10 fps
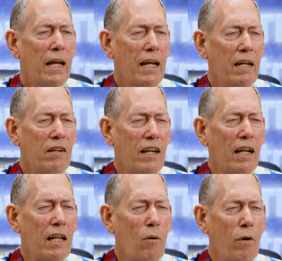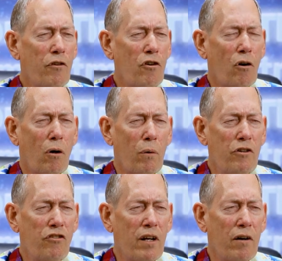In dealing with neural
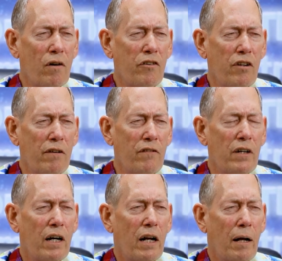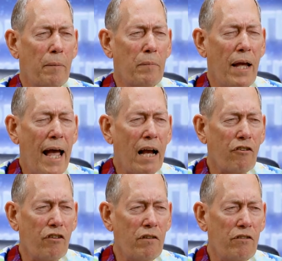regenerative
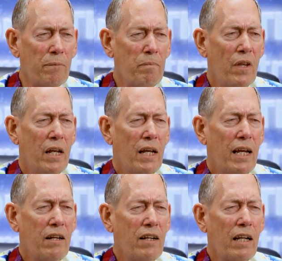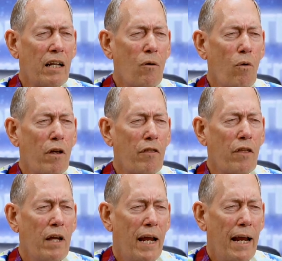actions, in dealing
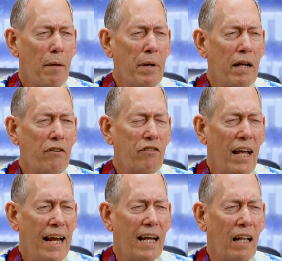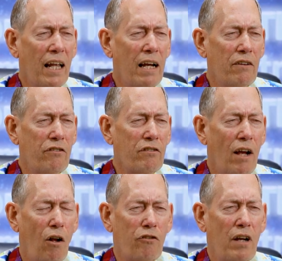with MS, ALS,
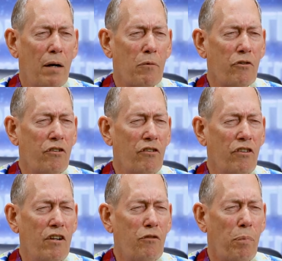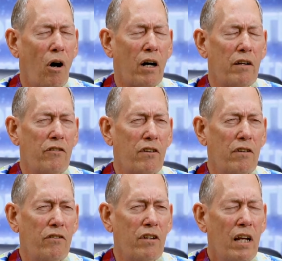Alzheimer's disease,
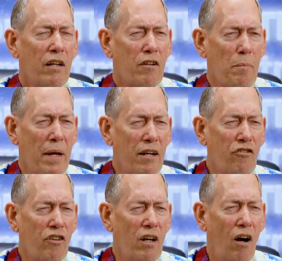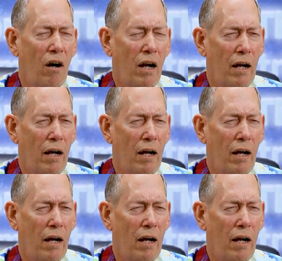Parkinson's, dementia,